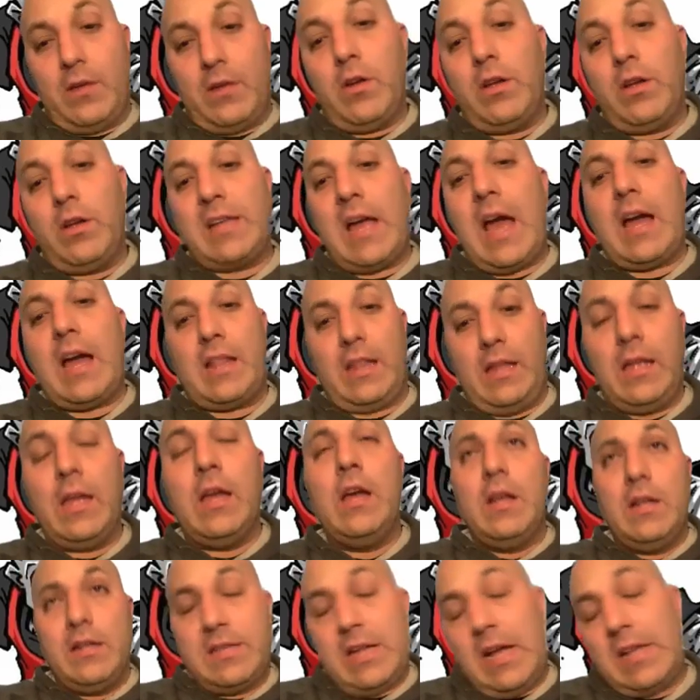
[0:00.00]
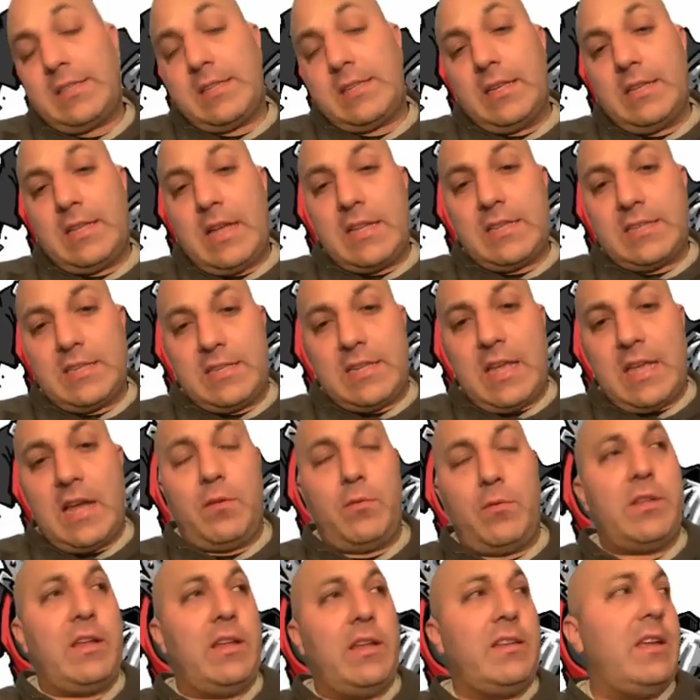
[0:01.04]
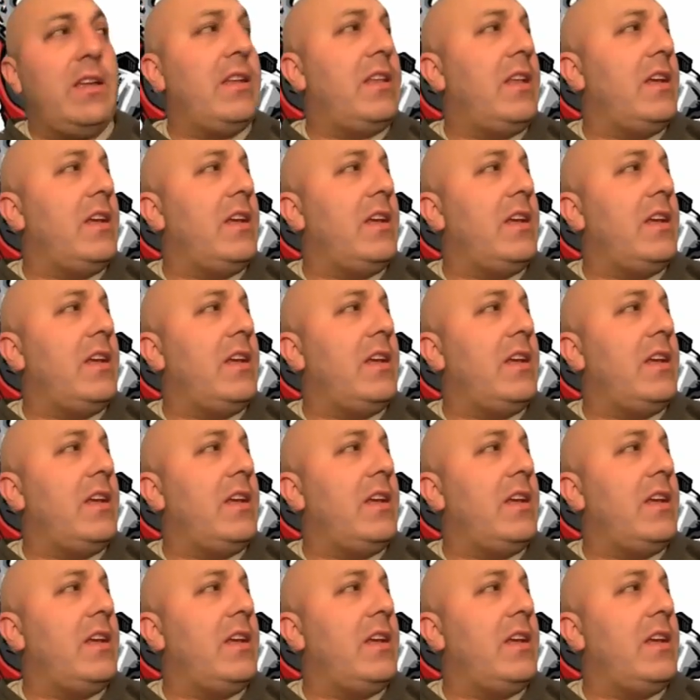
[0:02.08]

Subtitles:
exactly. That's exactly what they did.